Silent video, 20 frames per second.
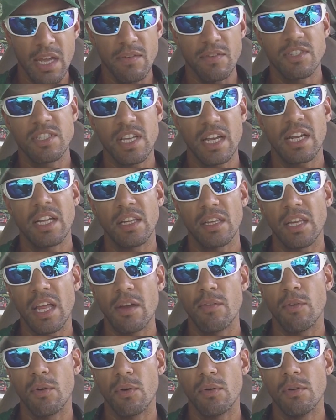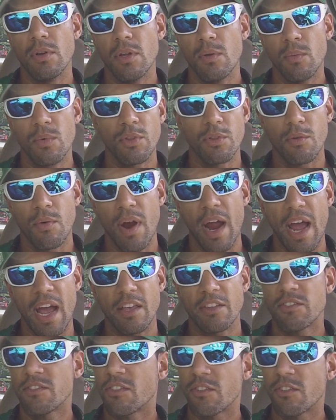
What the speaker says: second level with grass.